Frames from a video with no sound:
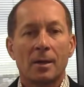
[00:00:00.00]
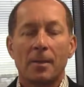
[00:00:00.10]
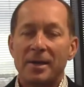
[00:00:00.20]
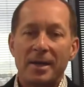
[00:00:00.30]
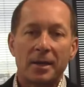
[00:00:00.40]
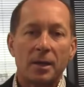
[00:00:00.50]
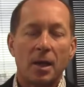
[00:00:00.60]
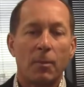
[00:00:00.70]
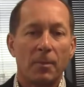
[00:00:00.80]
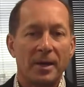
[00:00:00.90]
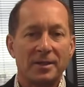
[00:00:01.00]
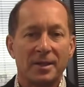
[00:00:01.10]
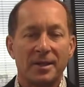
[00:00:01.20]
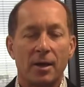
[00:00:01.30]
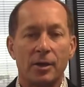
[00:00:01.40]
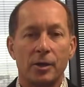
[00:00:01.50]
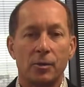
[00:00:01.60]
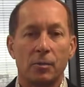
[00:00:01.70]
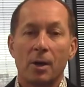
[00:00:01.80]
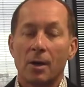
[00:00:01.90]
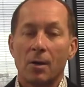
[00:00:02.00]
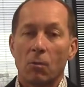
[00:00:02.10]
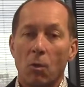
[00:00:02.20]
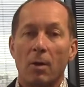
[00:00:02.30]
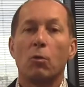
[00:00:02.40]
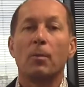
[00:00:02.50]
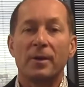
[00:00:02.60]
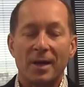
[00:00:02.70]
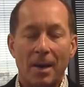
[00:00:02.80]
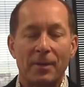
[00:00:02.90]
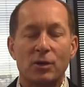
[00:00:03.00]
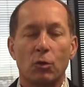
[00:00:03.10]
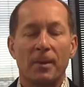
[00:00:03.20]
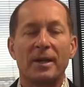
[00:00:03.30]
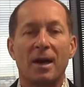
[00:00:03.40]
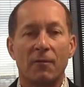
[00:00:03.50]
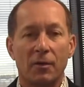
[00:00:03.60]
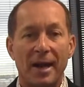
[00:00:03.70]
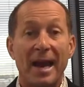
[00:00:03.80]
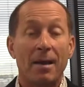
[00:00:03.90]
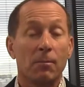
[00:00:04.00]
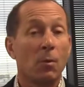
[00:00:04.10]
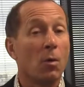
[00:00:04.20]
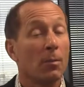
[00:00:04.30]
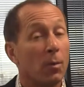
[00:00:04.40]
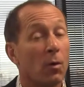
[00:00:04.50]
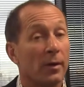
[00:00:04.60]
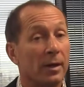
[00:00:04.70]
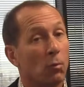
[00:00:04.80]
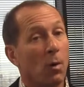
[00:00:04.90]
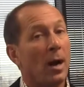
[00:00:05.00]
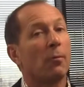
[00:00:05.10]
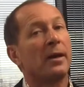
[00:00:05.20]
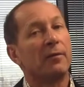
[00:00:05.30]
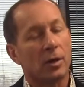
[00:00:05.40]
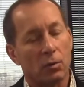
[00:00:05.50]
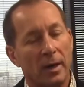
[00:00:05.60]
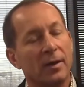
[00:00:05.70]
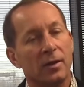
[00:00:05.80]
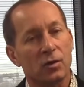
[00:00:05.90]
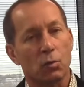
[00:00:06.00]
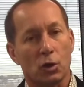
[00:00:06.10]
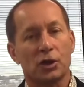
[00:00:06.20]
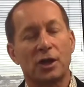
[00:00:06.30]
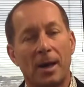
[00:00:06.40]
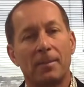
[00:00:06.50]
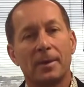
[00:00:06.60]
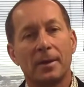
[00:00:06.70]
Let me take a couple minutes and tell you what topics will be covered, and more importantly, why we even created this workshop.